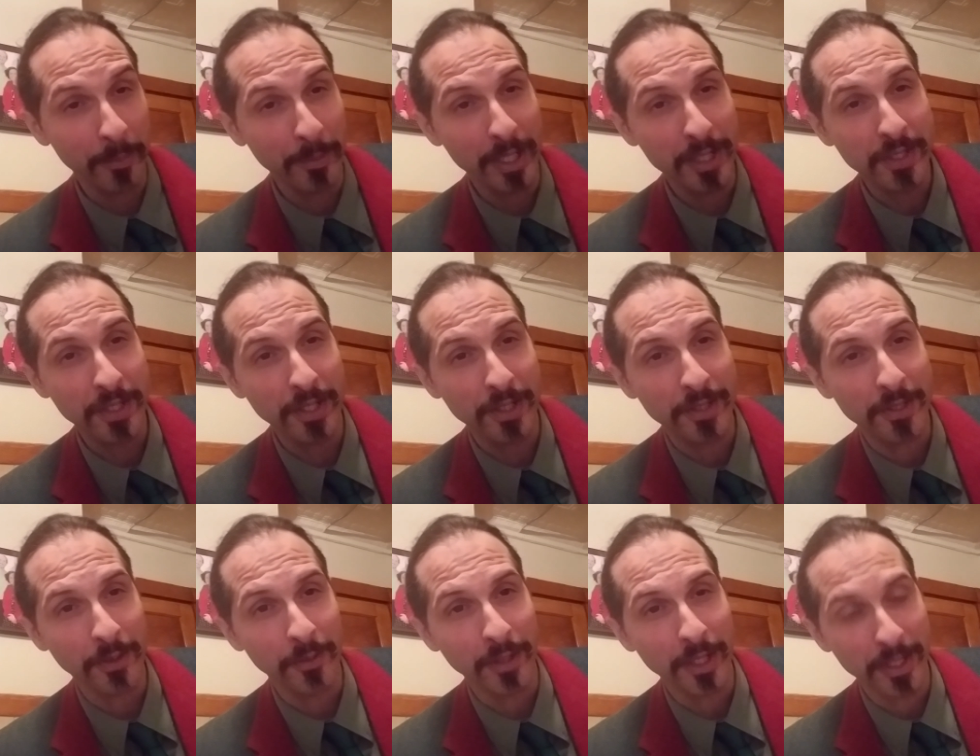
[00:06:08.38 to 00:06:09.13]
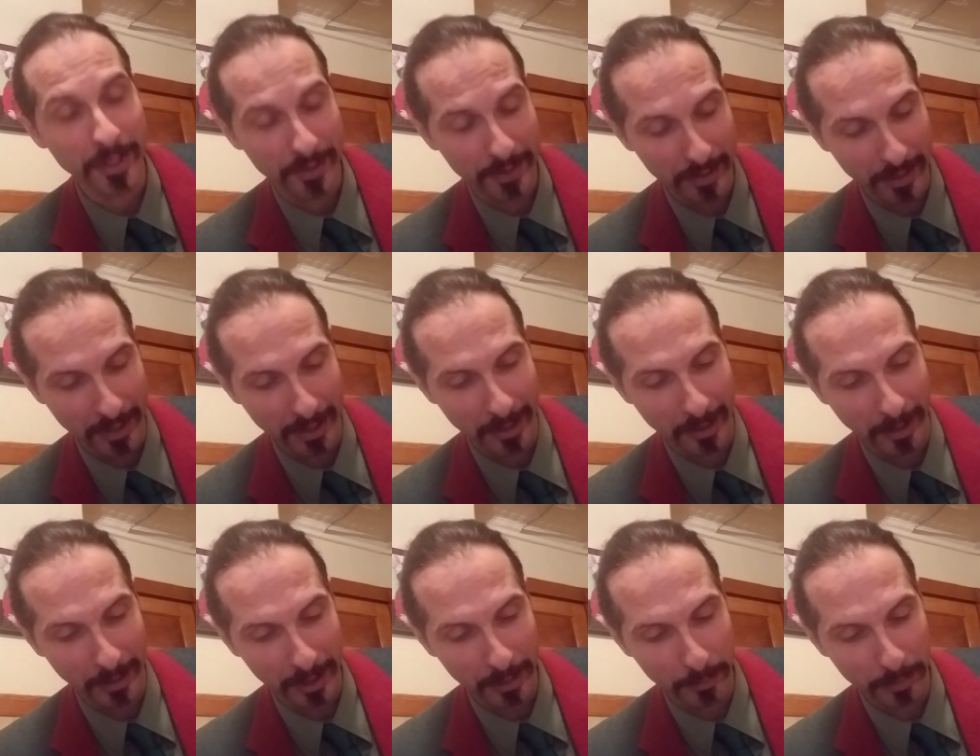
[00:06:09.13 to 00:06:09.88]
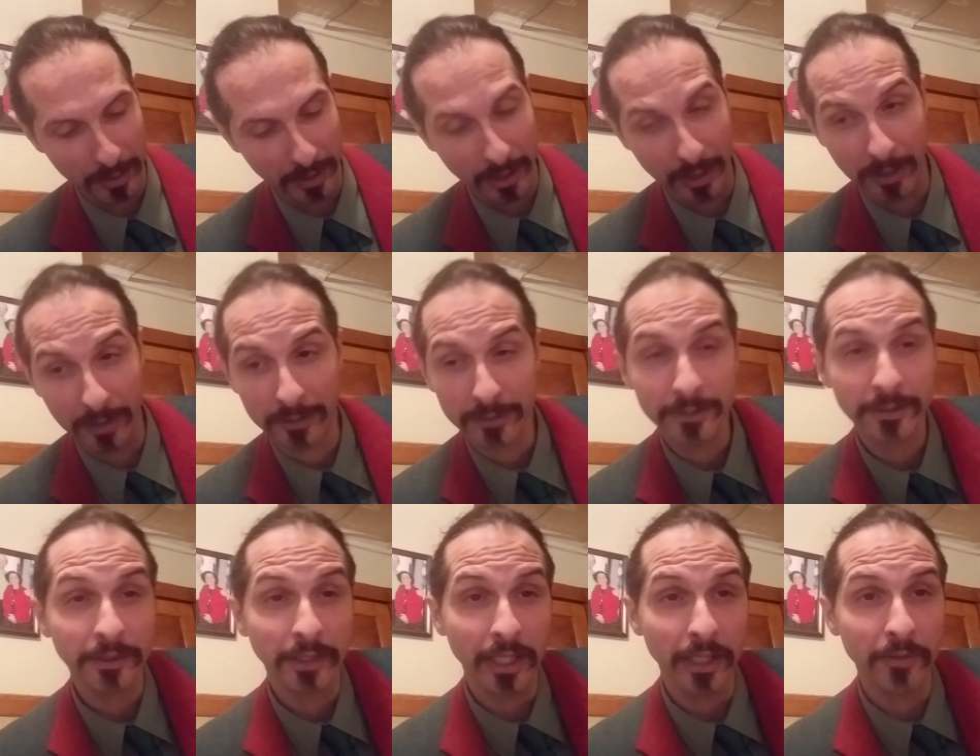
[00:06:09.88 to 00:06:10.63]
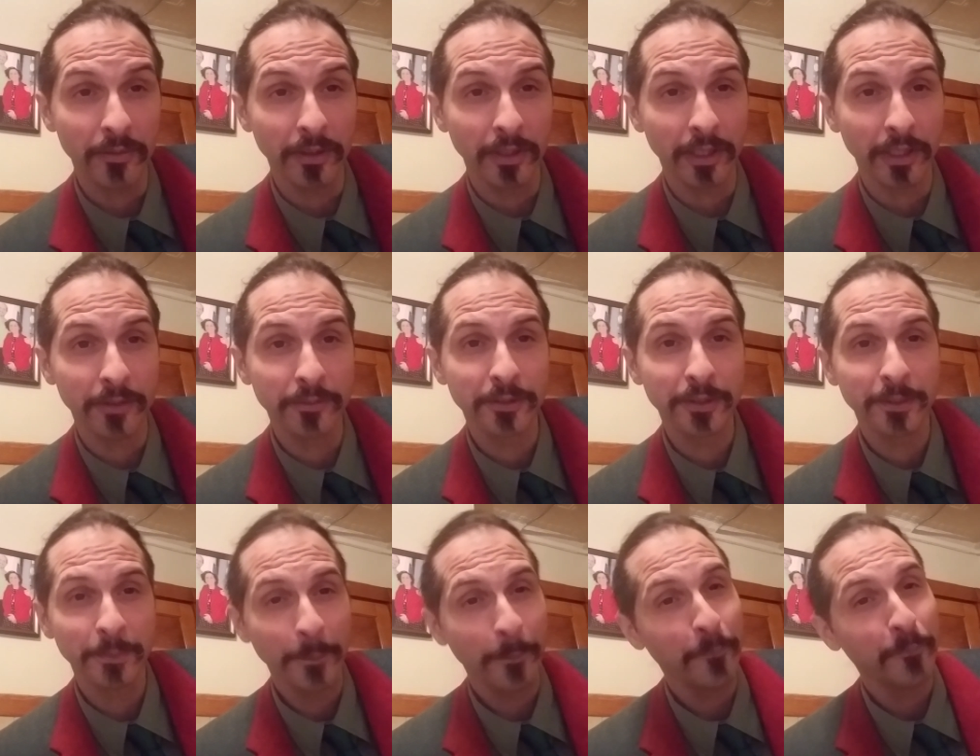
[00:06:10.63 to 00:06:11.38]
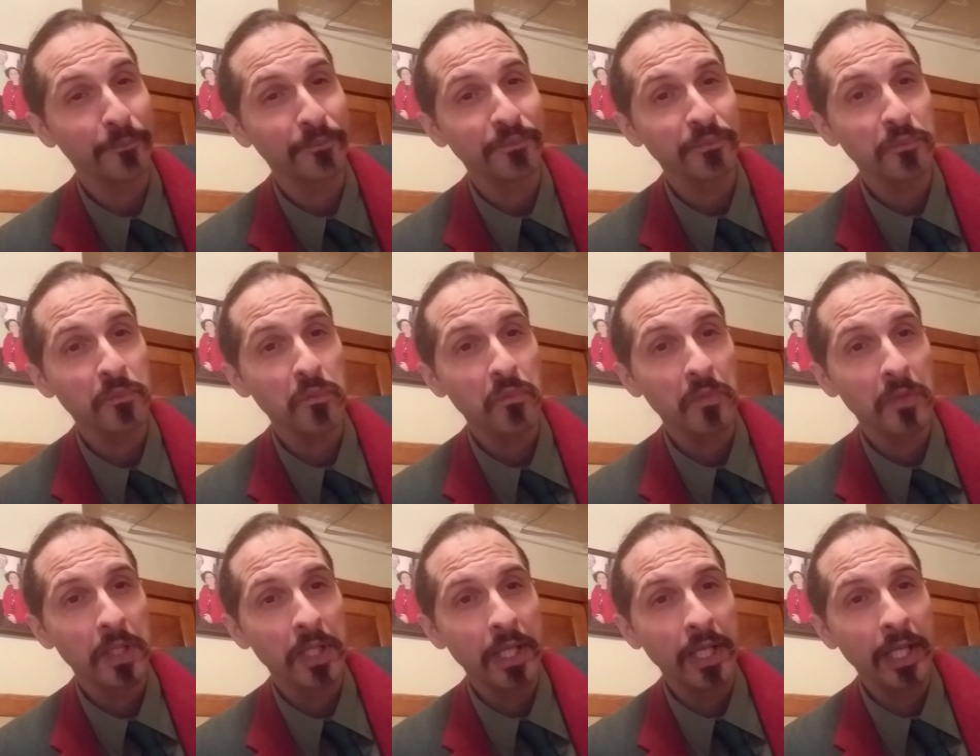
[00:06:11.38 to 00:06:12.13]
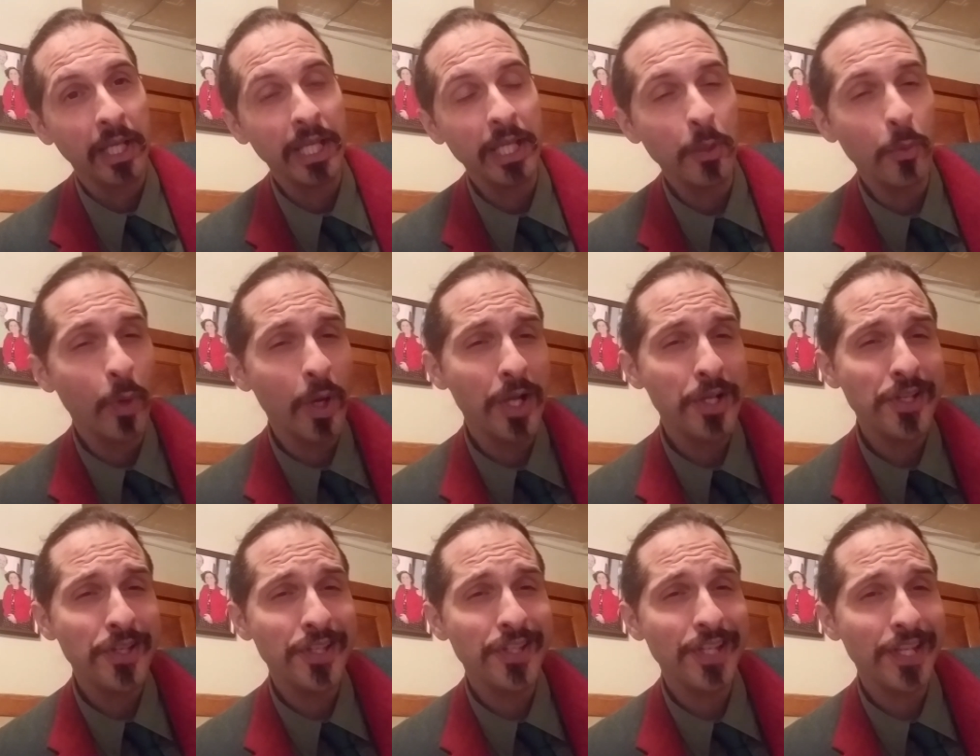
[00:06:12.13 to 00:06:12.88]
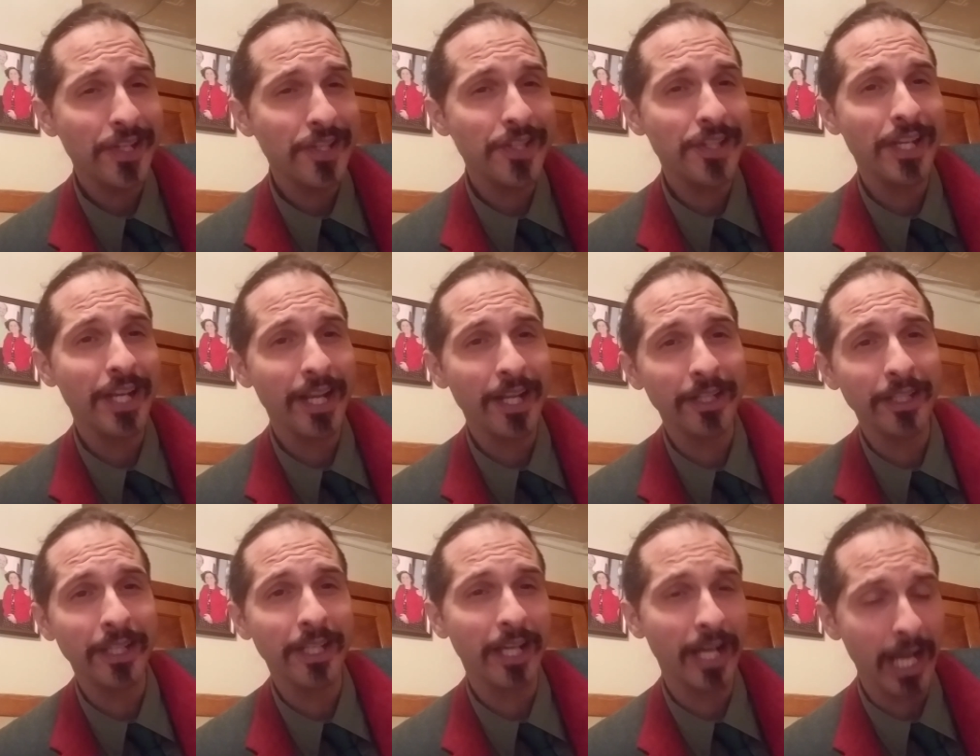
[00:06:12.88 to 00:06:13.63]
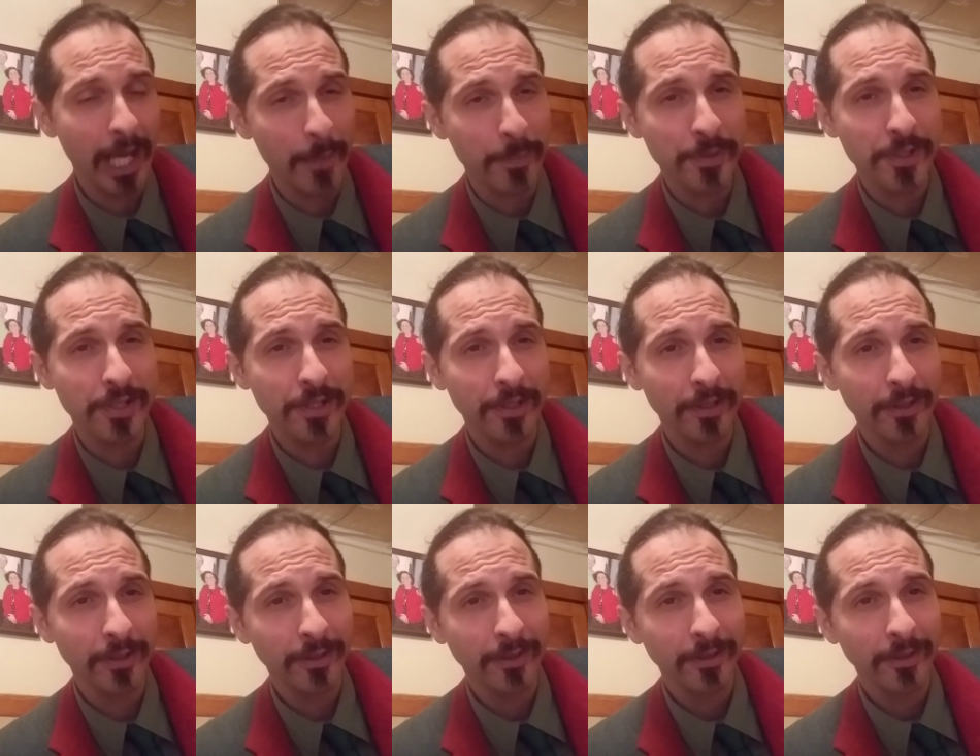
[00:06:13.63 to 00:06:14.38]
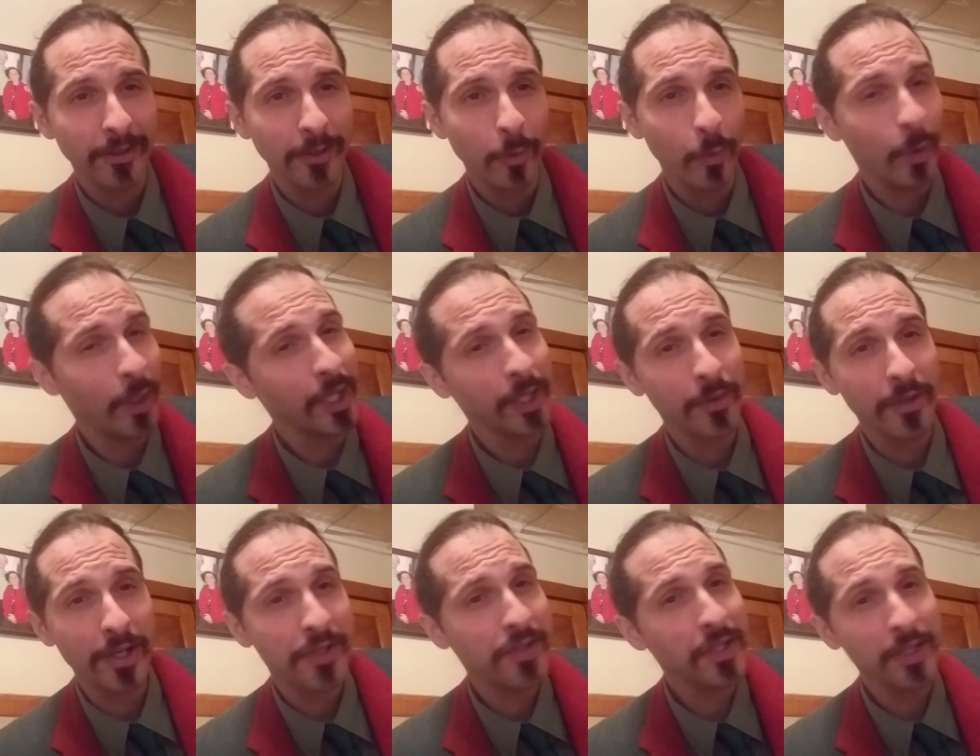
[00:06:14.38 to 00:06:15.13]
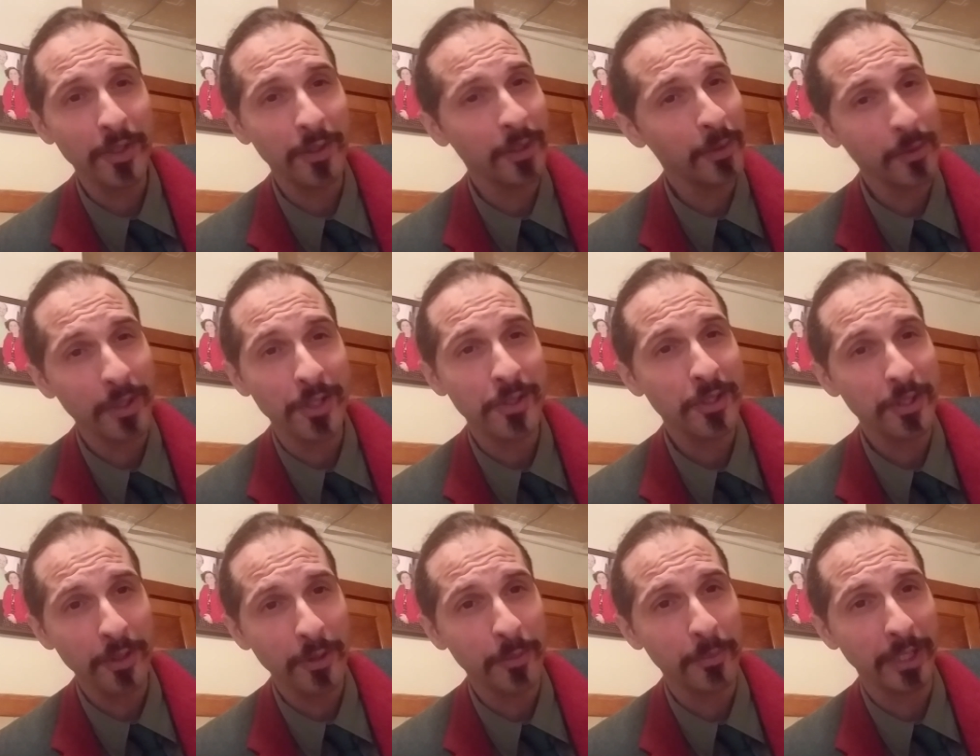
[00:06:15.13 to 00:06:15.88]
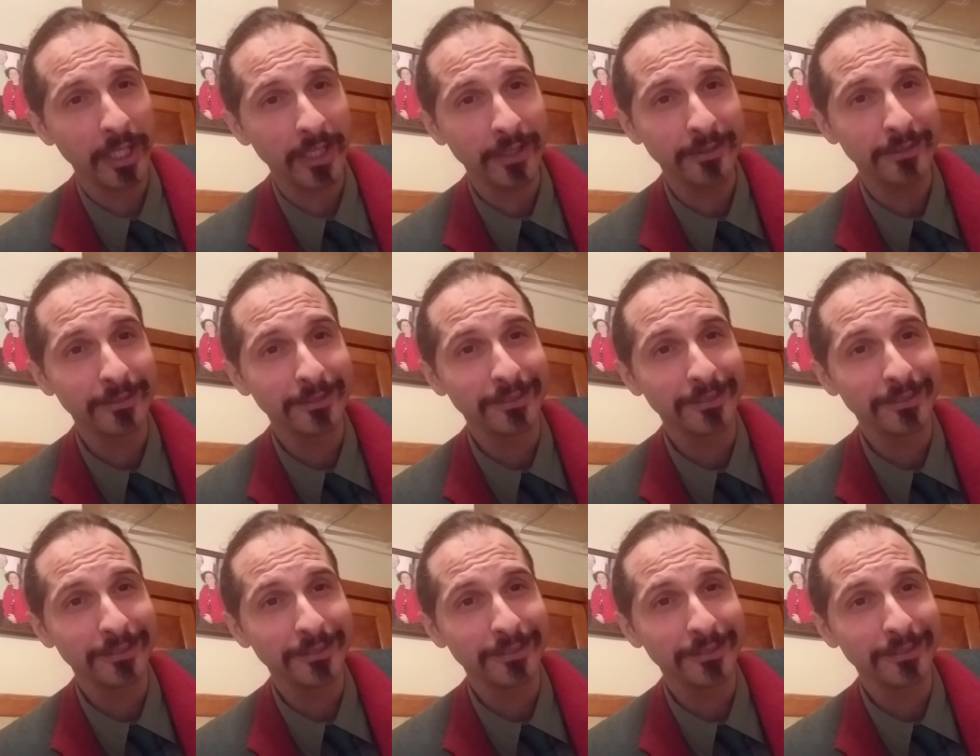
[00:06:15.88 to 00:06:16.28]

Messier is the greatest uh, hockey player that ever lived. He won six Stanley Cups. Wayne Gretzky only won two, man.